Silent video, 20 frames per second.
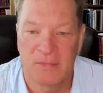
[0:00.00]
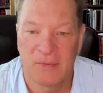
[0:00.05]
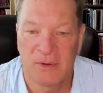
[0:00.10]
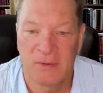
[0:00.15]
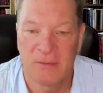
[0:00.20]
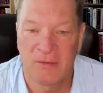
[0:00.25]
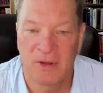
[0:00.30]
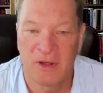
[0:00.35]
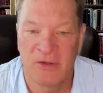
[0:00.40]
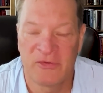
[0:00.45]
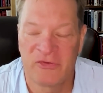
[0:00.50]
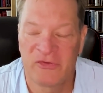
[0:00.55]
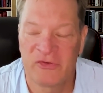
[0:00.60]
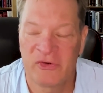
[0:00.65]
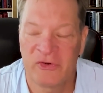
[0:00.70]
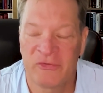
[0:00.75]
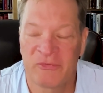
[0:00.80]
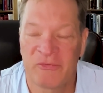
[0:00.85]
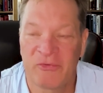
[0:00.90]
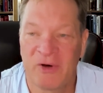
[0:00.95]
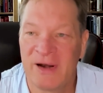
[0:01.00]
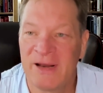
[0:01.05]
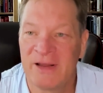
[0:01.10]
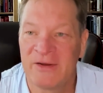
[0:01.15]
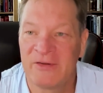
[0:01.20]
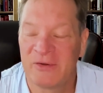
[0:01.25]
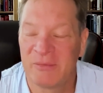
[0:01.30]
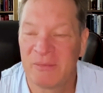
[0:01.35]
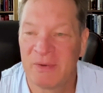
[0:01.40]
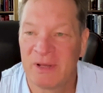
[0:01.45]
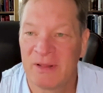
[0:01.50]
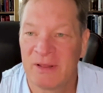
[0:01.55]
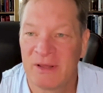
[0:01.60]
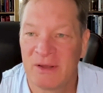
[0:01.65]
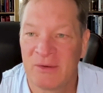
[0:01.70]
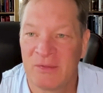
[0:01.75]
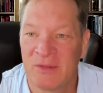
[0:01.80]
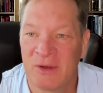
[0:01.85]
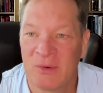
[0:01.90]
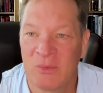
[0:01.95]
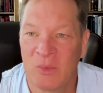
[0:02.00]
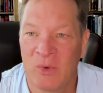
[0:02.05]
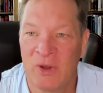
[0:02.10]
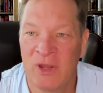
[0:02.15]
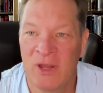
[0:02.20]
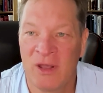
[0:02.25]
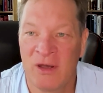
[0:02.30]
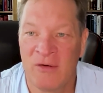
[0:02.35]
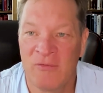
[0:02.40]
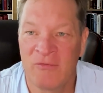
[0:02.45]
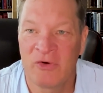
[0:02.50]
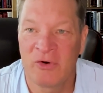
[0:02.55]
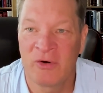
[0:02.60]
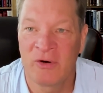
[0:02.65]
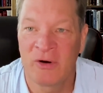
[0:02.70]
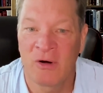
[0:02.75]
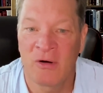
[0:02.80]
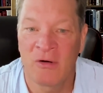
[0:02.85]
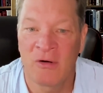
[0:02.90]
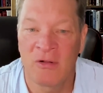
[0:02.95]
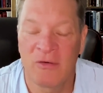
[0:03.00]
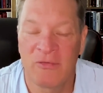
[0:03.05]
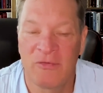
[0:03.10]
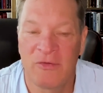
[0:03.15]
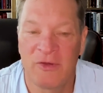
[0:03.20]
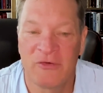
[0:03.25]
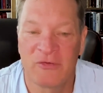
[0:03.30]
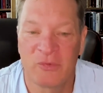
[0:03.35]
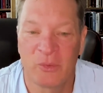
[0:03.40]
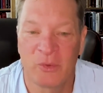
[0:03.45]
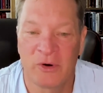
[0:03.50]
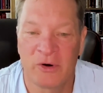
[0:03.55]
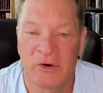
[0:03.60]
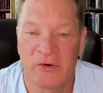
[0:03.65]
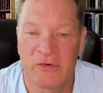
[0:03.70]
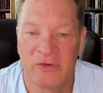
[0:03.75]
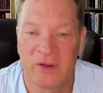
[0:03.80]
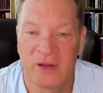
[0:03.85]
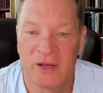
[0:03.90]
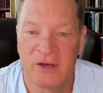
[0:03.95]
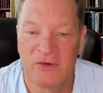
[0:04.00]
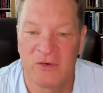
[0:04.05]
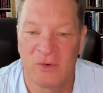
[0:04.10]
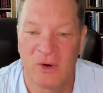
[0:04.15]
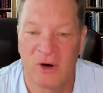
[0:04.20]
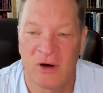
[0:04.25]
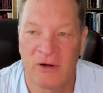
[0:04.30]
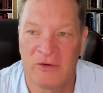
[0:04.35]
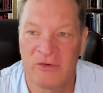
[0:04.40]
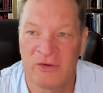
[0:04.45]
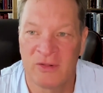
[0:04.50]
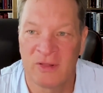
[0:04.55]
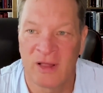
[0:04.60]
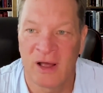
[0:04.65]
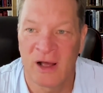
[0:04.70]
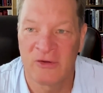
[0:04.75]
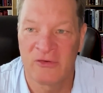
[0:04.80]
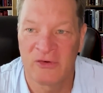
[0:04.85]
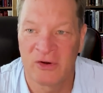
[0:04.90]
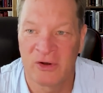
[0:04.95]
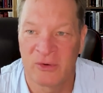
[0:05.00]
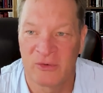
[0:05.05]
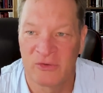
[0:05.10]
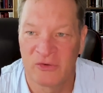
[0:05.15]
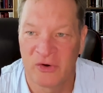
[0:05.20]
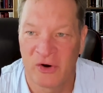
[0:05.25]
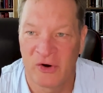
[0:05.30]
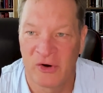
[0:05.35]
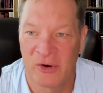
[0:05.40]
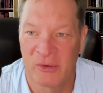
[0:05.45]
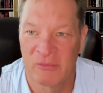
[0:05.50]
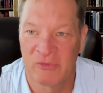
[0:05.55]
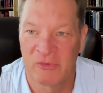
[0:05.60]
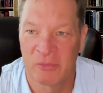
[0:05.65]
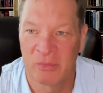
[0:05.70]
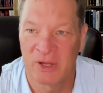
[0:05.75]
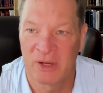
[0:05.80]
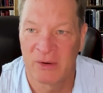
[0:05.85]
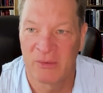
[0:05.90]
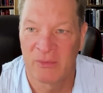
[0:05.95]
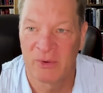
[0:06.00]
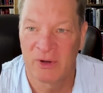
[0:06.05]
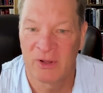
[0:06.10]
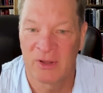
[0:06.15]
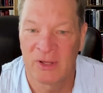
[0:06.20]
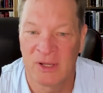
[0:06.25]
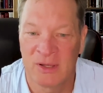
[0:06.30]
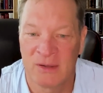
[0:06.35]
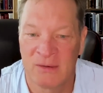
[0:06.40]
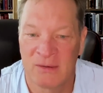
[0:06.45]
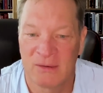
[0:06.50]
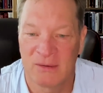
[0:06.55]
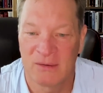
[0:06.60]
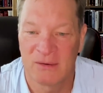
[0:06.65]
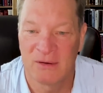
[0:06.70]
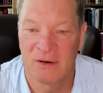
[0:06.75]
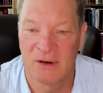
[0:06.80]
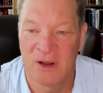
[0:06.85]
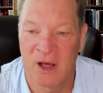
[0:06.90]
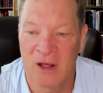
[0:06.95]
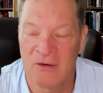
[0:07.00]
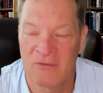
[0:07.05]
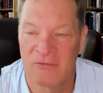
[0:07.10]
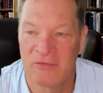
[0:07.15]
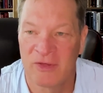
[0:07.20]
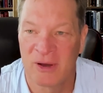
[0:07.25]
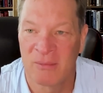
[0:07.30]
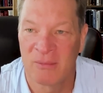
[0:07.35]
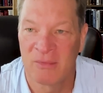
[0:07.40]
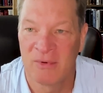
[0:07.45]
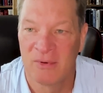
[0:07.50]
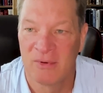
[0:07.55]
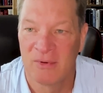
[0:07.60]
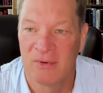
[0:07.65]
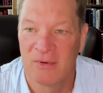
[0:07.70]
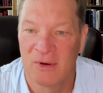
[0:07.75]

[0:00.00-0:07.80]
it's just funny to me that we have turned all of these words into ontological terms, but really none of them,